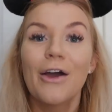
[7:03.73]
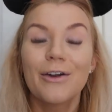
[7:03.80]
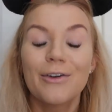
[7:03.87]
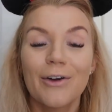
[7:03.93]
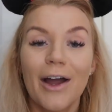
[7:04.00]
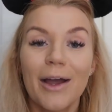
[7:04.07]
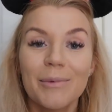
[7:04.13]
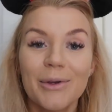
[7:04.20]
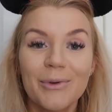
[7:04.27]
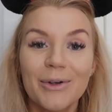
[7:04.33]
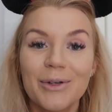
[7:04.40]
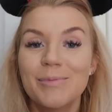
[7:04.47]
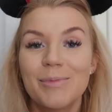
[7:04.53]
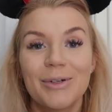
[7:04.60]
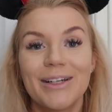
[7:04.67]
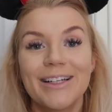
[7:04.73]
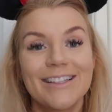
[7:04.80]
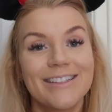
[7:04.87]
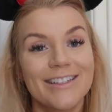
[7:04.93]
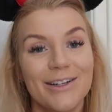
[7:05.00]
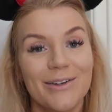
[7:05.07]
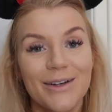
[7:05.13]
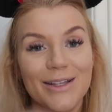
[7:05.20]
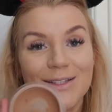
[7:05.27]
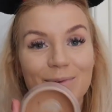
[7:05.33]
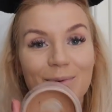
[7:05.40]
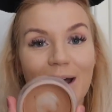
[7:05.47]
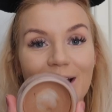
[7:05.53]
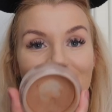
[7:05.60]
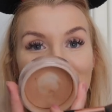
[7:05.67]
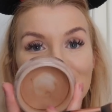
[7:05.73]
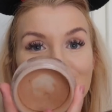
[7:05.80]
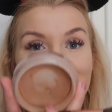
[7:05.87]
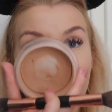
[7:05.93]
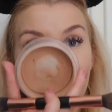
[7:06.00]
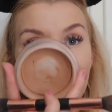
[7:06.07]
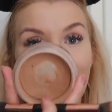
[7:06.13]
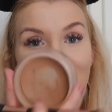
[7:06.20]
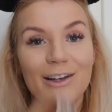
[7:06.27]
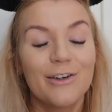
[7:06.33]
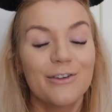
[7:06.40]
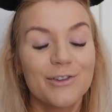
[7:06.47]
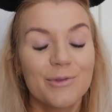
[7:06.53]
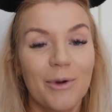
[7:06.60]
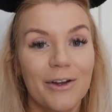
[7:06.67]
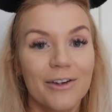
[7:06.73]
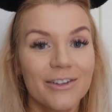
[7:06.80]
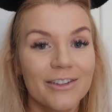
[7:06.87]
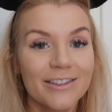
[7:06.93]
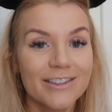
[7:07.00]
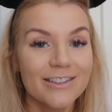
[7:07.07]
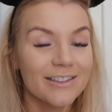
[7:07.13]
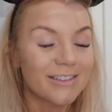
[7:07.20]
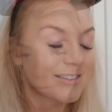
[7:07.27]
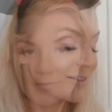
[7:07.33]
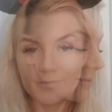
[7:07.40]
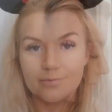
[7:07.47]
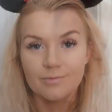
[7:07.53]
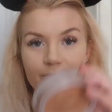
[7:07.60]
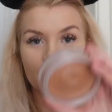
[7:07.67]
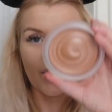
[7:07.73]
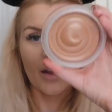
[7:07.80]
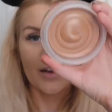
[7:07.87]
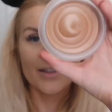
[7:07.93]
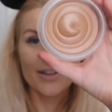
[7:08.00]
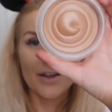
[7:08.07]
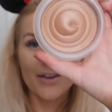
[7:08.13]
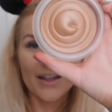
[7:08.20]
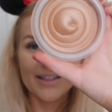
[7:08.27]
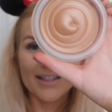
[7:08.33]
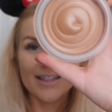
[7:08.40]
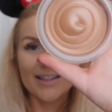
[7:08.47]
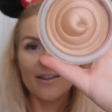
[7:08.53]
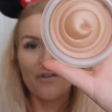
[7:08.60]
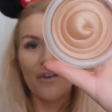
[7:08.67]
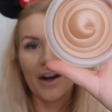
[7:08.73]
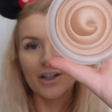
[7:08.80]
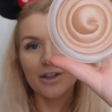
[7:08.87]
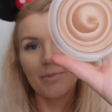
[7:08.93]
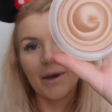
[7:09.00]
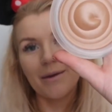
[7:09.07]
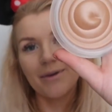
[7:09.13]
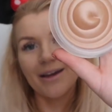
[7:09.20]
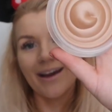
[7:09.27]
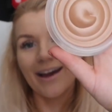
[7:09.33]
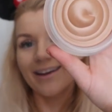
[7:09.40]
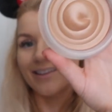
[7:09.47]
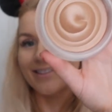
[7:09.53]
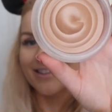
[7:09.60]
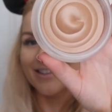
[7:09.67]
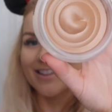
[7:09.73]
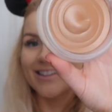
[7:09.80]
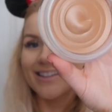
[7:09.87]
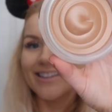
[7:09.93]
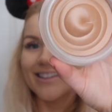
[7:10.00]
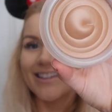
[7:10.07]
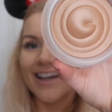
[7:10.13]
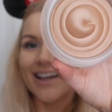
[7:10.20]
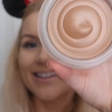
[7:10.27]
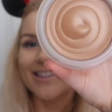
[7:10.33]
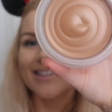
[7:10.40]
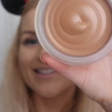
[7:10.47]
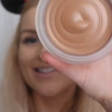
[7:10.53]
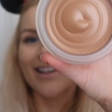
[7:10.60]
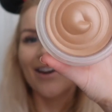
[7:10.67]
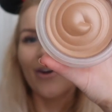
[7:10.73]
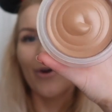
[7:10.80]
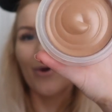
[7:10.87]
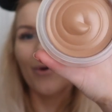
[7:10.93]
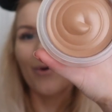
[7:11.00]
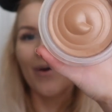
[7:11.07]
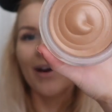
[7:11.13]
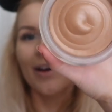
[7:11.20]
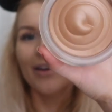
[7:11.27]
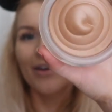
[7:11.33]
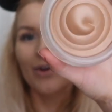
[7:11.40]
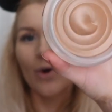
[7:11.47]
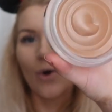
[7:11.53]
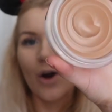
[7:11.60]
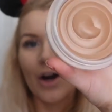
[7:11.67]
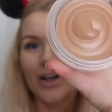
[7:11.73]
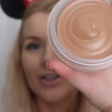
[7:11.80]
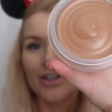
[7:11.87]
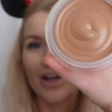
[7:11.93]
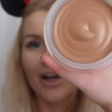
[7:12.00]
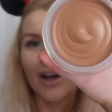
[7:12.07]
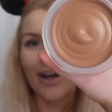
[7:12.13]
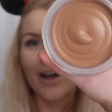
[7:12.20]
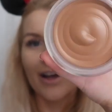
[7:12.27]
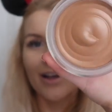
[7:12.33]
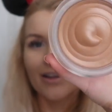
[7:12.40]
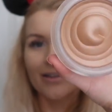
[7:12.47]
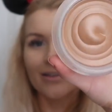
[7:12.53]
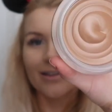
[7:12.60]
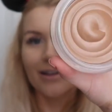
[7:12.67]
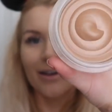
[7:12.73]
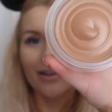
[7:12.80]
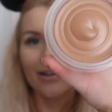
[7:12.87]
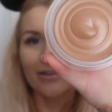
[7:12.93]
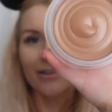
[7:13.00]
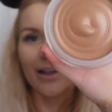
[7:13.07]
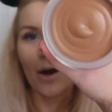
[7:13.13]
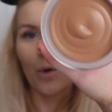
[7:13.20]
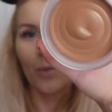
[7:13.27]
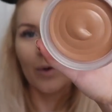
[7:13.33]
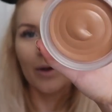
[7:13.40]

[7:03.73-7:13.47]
grimy one, but at least you know it's a well used and well loved product. So this is the Fresh Baby, and as you can see, it's so gorgeous. Like, look at that